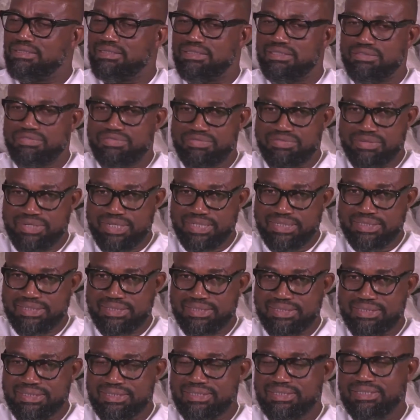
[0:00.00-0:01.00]

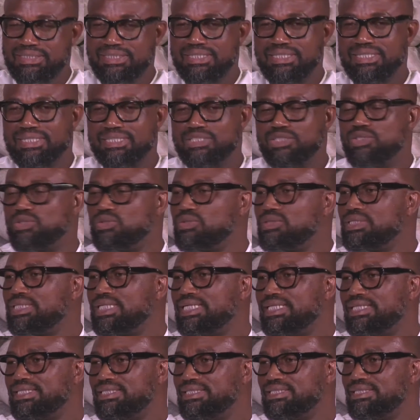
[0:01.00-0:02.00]
difference in the
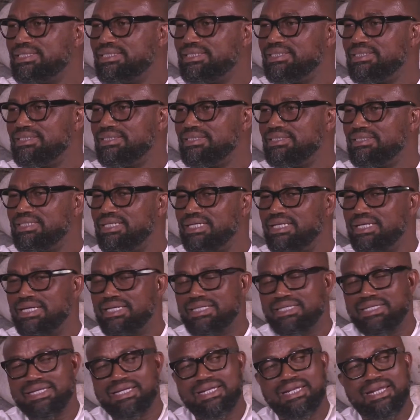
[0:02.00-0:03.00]
society,
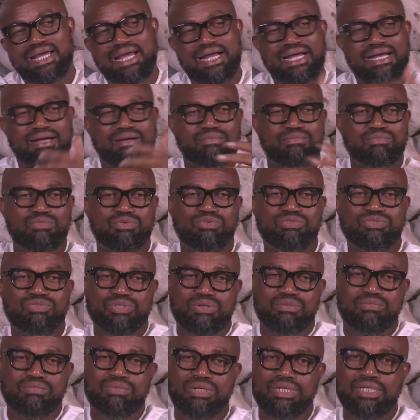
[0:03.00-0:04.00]
anything that can move
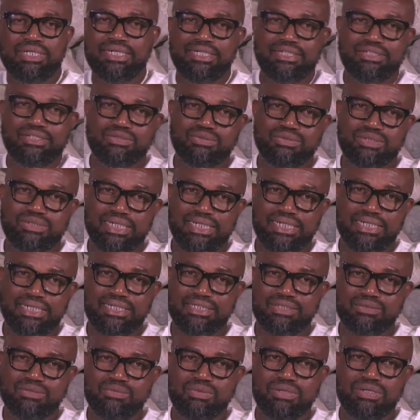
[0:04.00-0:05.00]
somebody into the
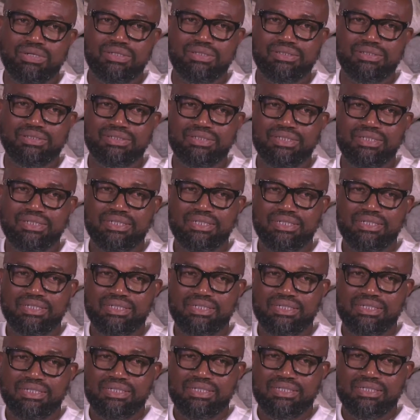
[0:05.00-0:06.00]
next world,
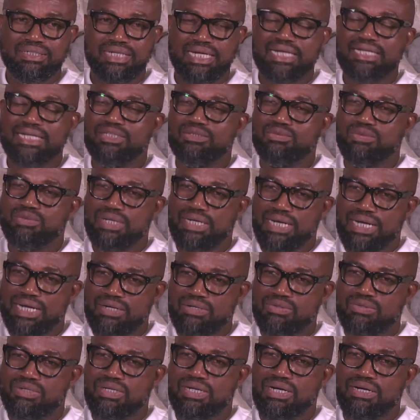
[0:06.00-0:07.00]
that is what I
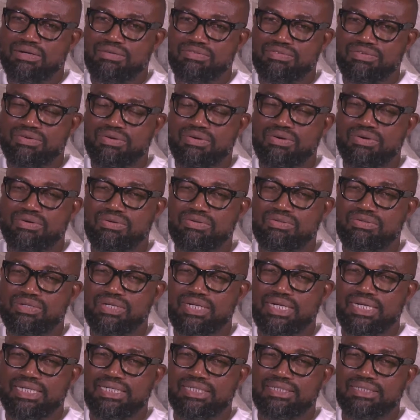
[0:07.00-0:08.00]
look out for.
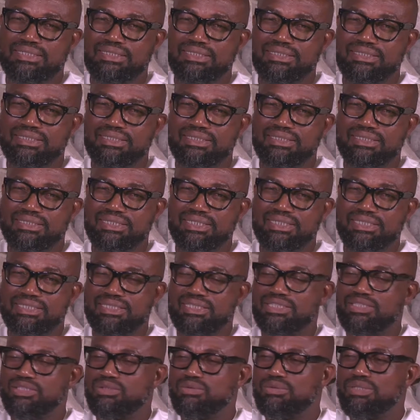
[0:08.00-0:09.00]
And
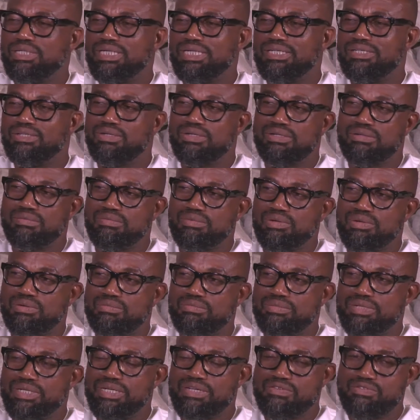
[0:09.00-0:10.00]
it is really not about
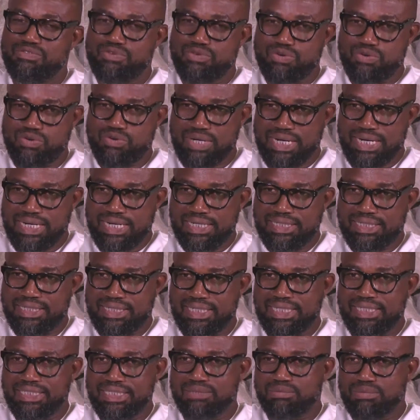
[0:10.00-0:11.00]
me. If you look at the
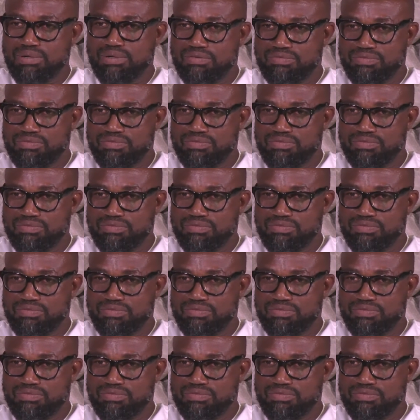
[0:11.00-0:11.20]
things my